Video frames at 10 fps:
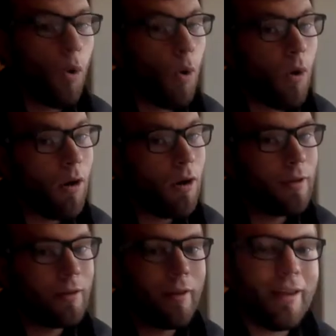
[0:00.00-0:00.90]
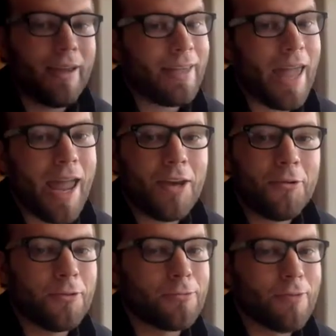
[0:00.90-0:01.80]
or get canned
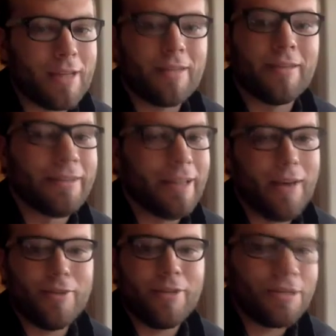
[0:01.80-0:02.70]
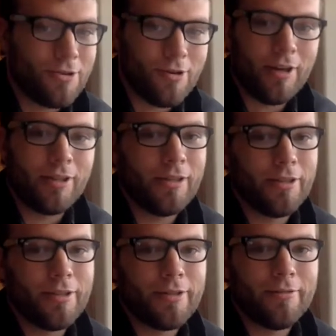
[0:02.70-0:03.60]
with the rest of the lousy
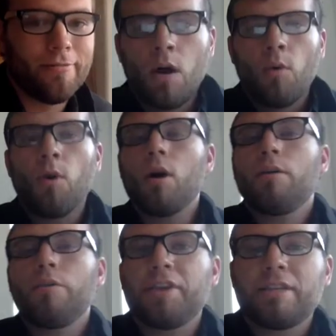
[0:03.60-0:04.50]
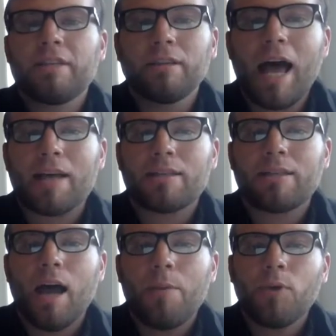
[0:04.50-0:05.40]
instructors. Well, this is the last
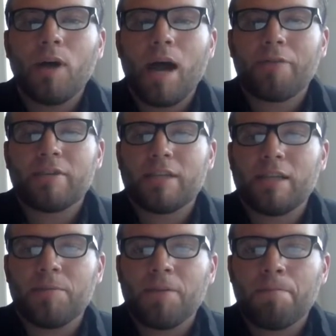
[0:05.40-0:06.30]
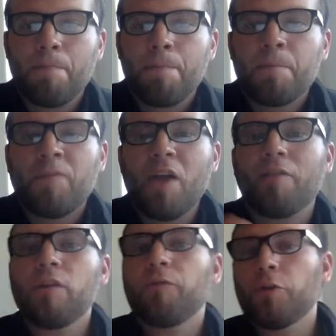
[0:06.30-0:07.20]
time you'll have to see me. If you have
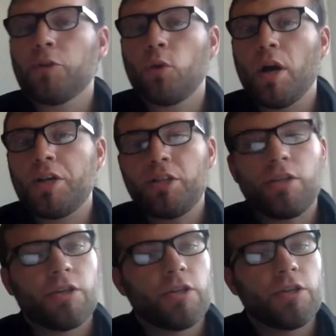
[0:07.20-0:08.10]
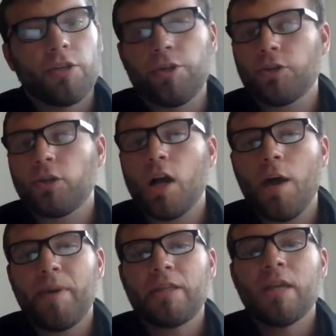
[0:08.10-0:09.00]
any further questions, concerns, or
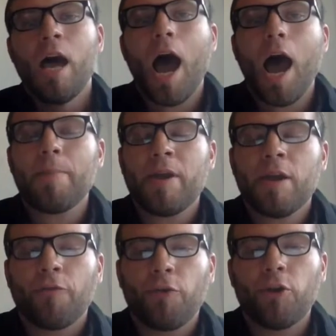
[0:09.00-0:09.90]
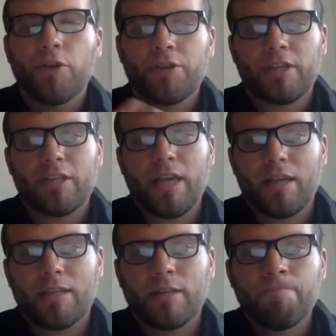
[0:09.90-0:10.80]
comments, I'm here for your
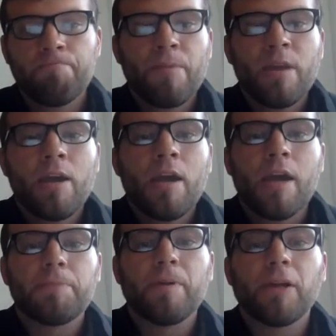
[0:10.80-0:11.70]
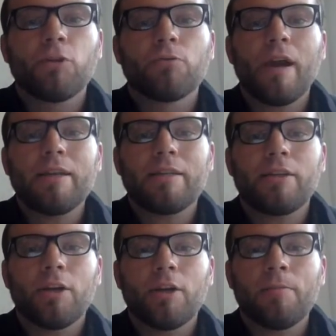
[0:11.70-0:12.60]
success. It's been a great
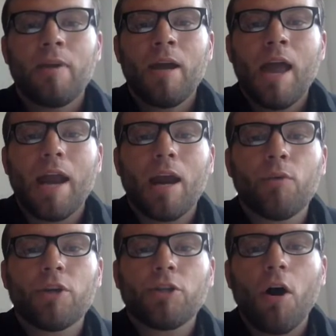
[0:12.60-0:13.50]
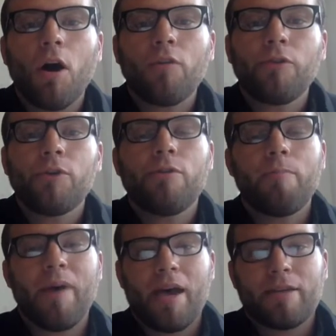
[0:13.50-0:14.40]
term, and I wish all of you the
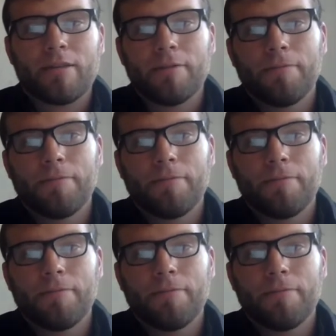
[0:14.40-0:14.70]
best.